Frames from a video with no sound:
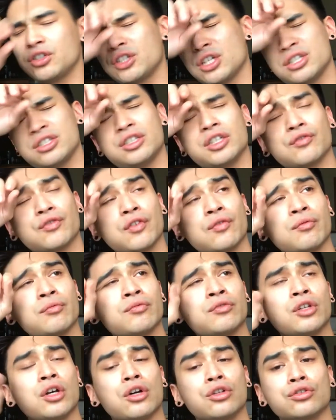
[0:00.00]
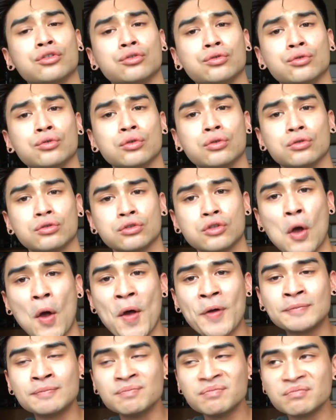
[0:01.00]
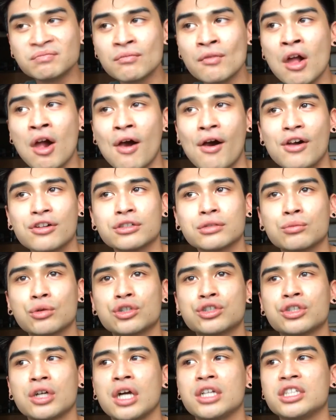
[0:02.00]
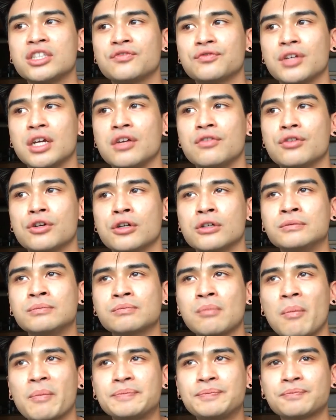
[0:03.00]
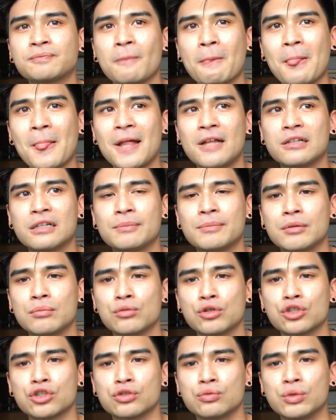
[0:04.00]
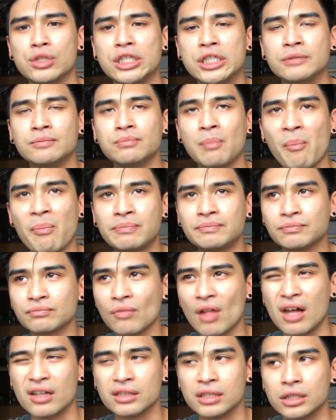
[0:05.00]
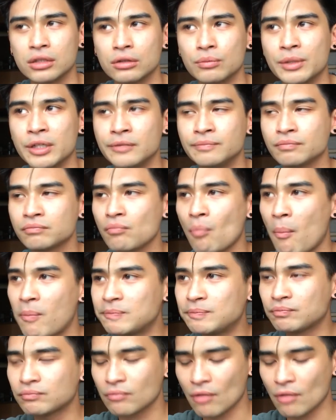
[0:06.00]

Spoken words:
Definitely tastes different from the other noodles. Has a more Chinese flavor, a little bit more sweet, a little bit.